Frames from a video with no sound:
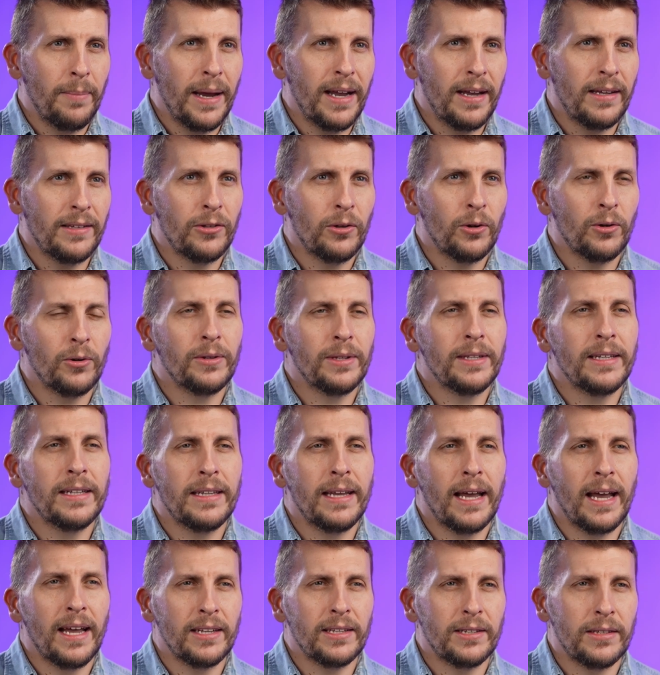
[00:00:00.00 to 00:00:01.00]
based on the
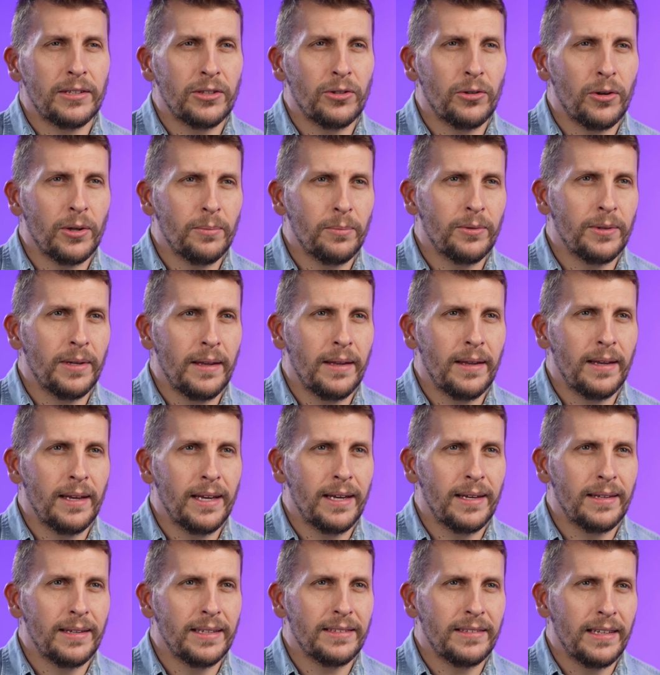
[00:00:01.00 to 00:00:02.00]
standard script.
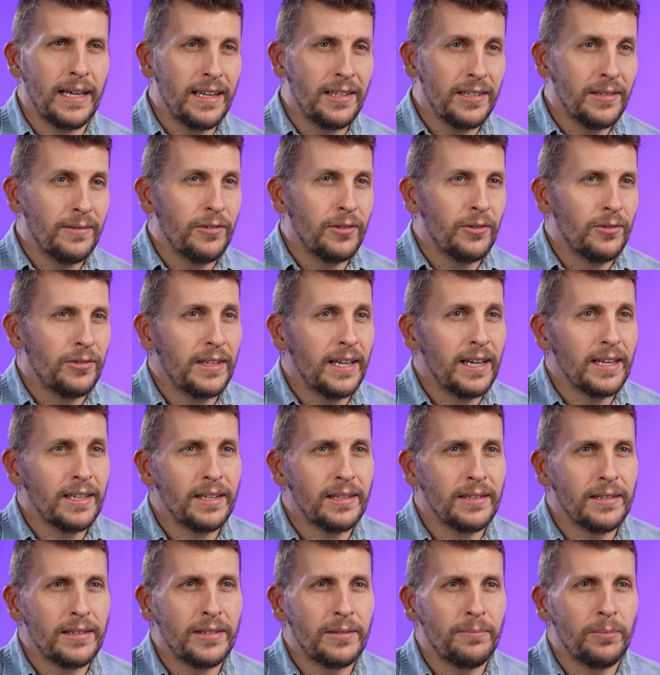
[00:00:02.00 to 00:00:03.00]
This takes a few
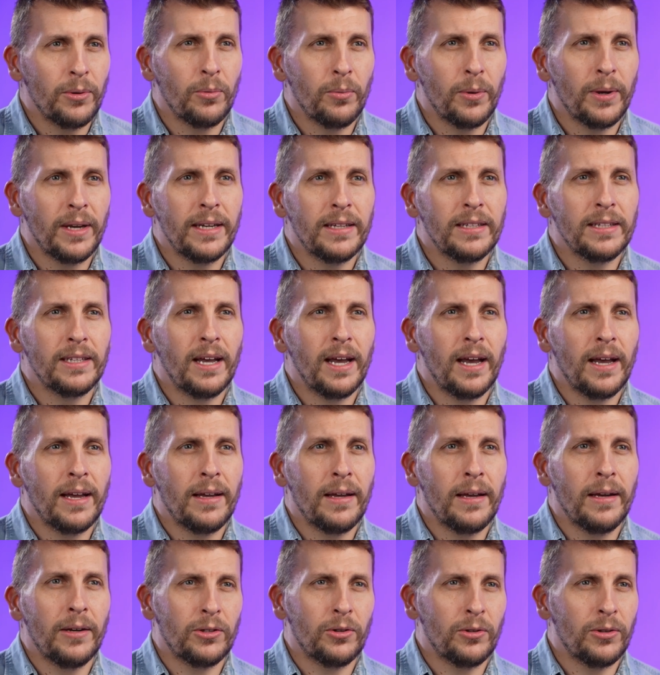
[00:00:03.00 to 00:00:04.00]
seconds, but when it's
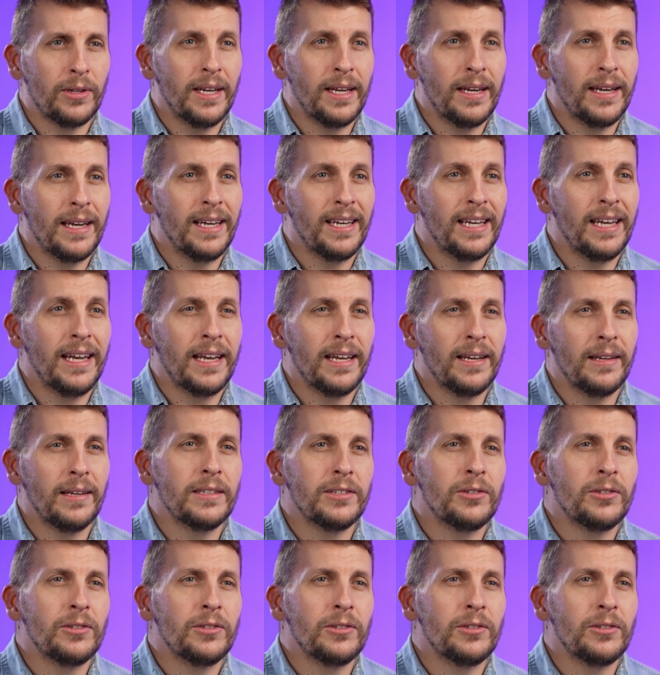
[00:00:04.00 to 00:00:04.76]
done, you can hear the